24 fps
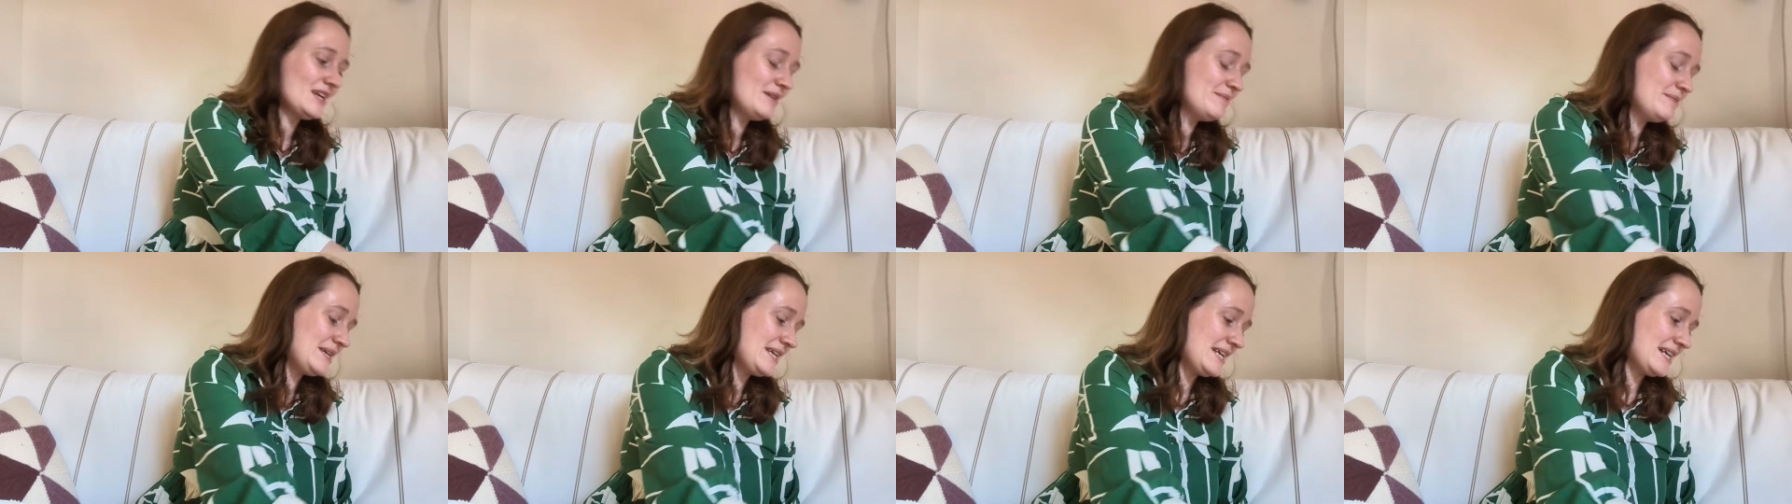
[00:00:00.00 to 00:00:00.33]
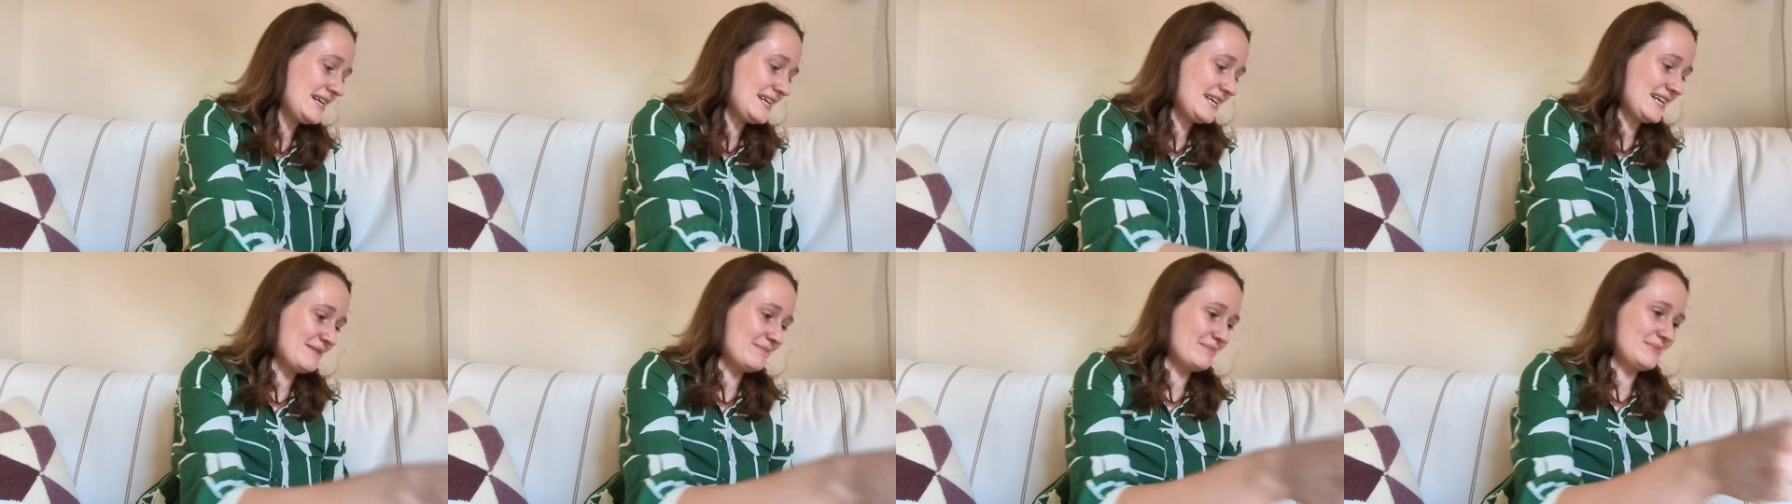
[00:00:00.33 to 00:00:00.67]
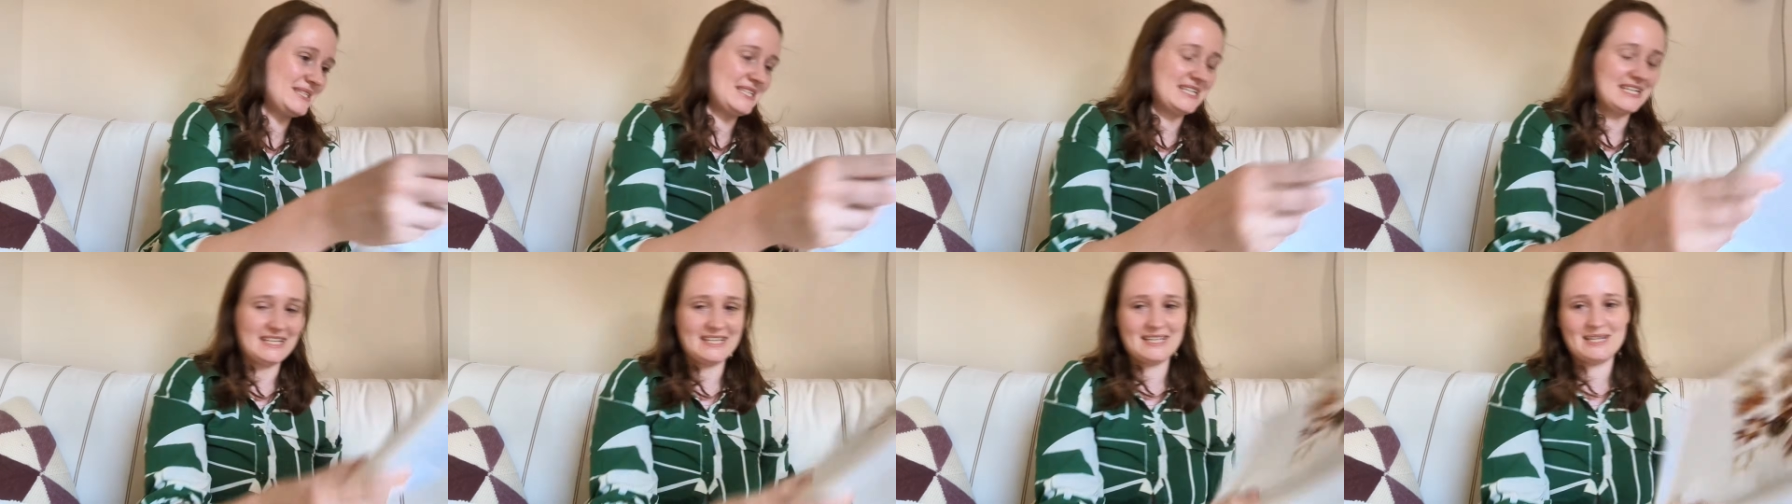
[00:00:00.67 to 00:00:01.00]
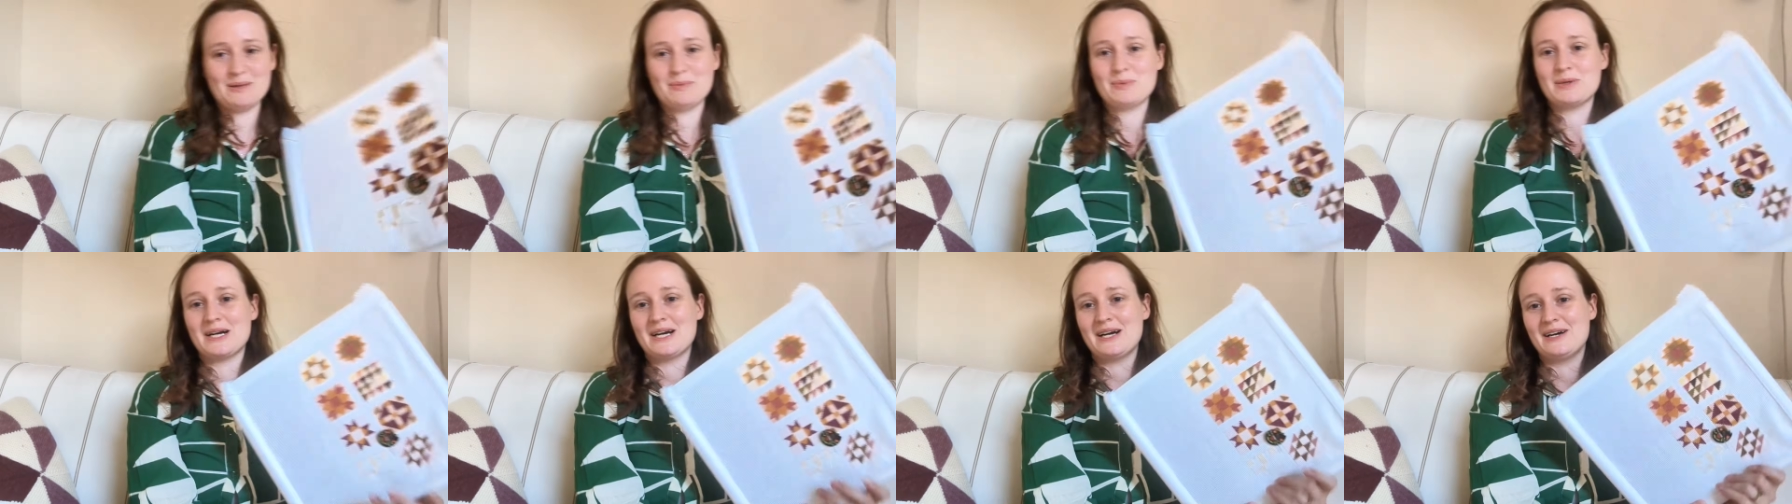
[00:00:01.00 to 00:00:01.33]
But yeah, I am
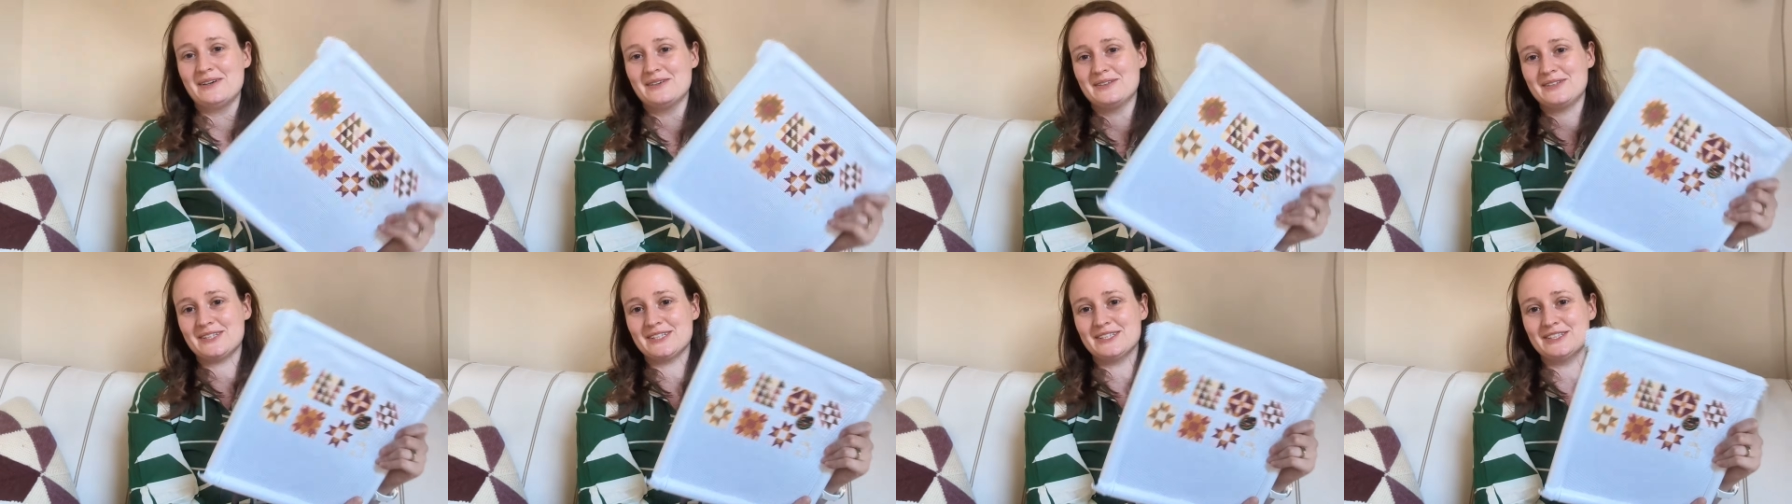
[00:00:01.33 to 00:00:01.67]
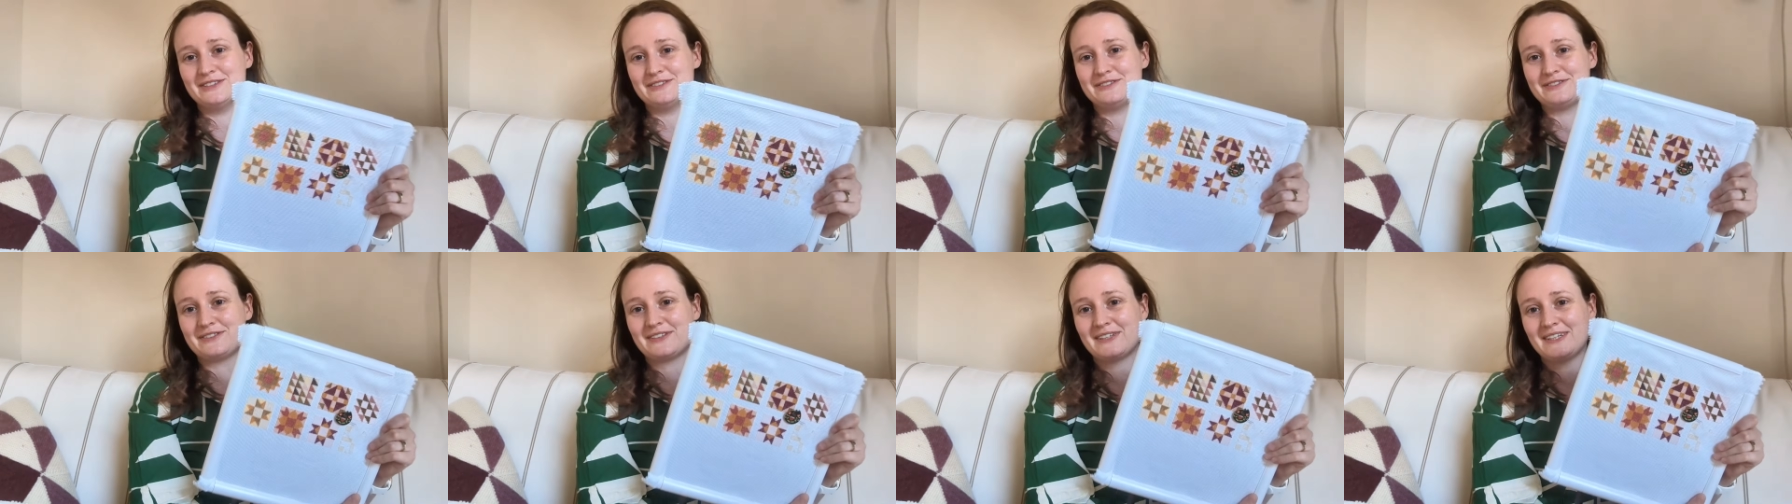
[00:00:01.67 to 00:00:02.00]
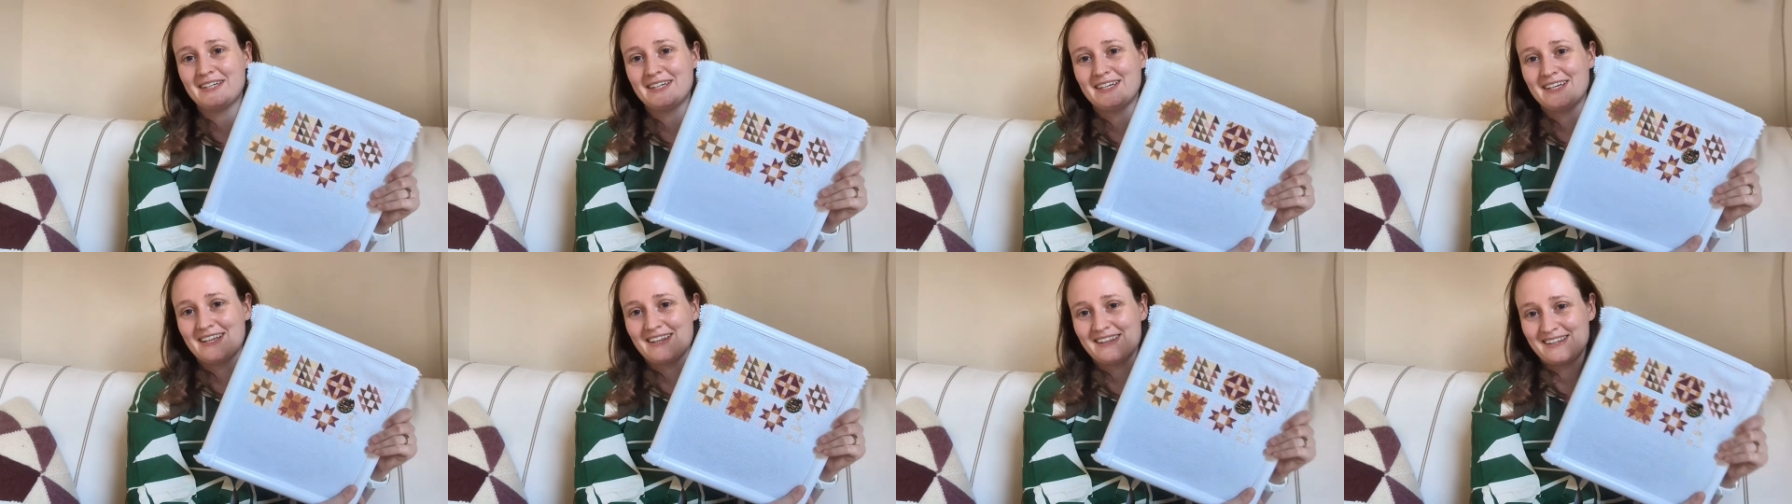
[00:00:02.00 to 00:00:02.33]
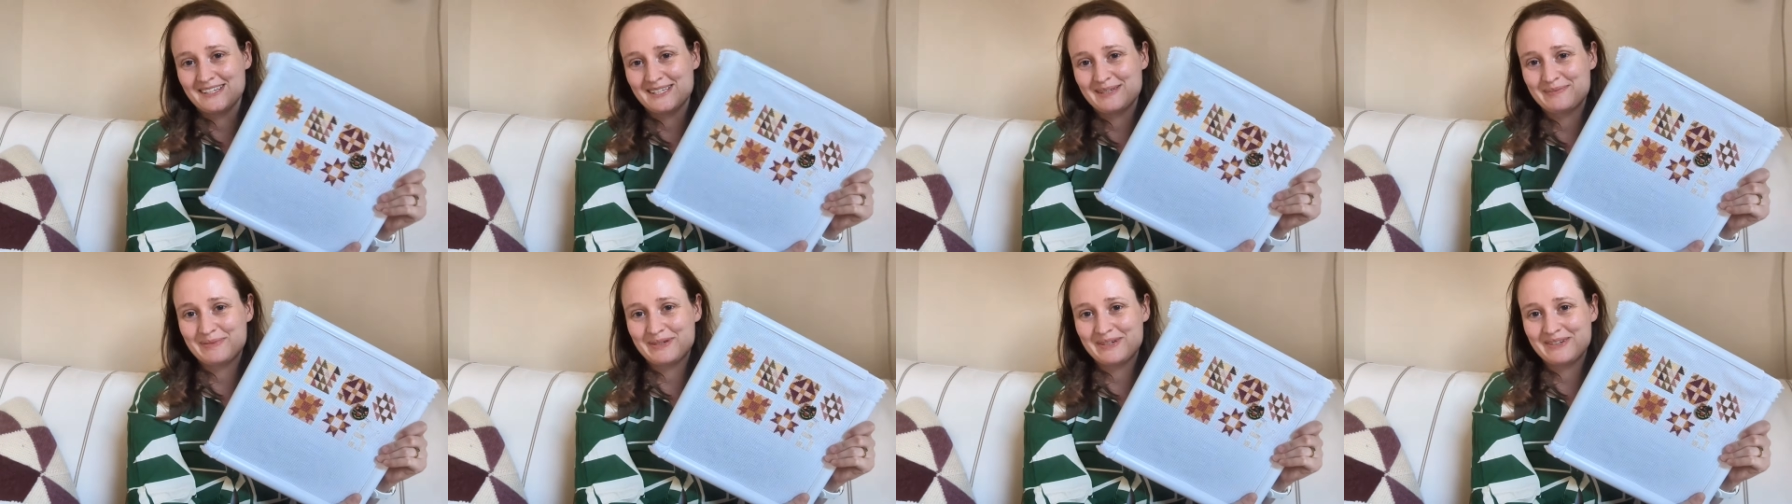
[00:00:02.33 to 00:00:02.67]
particularly proud of
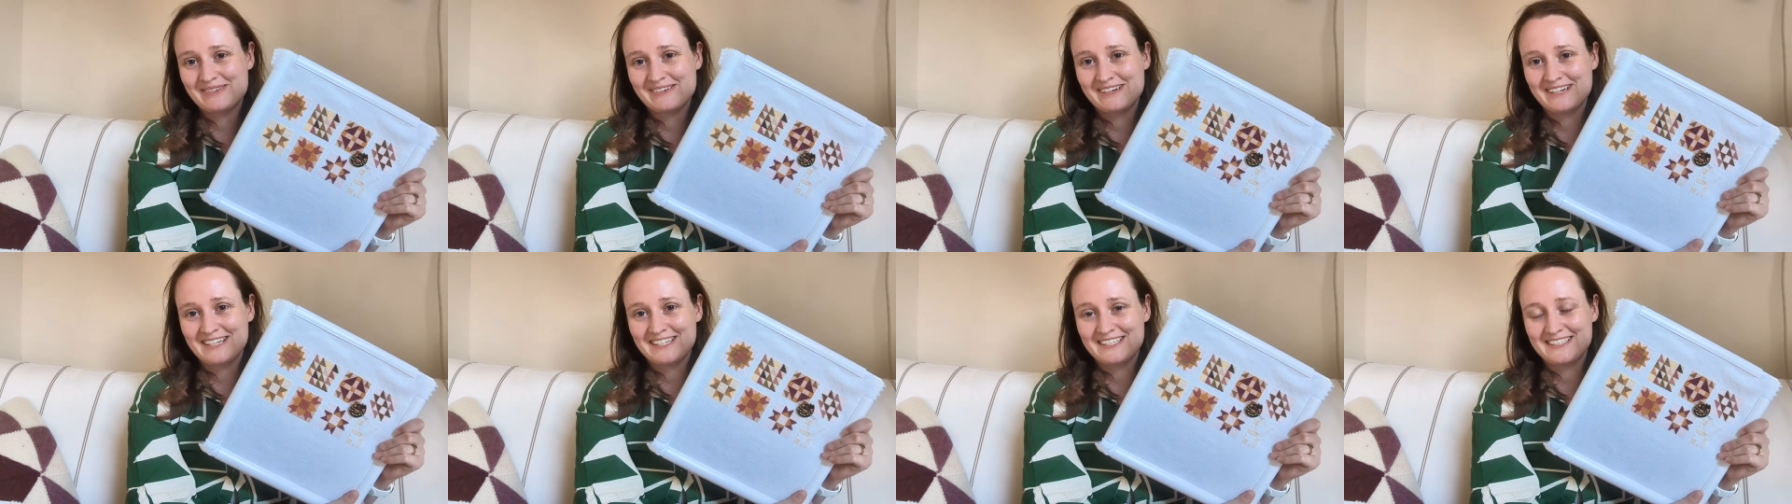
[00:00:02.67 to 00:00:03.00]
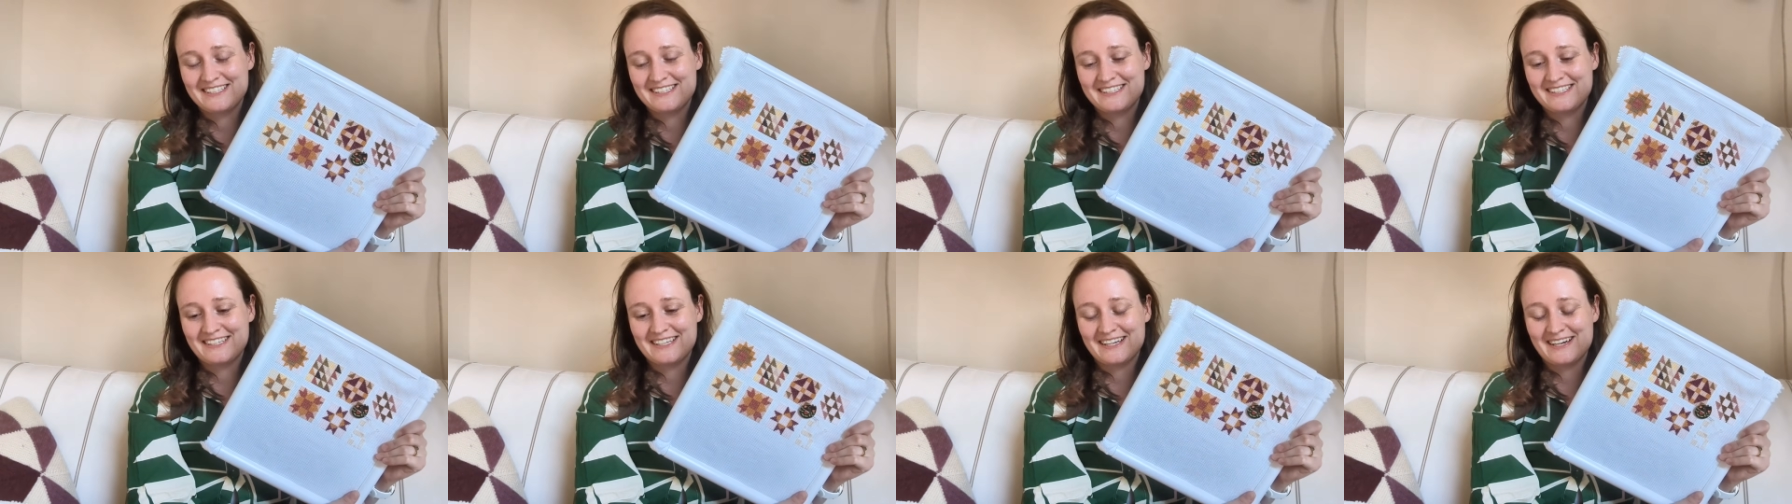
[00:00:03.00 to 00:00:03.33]
this progress.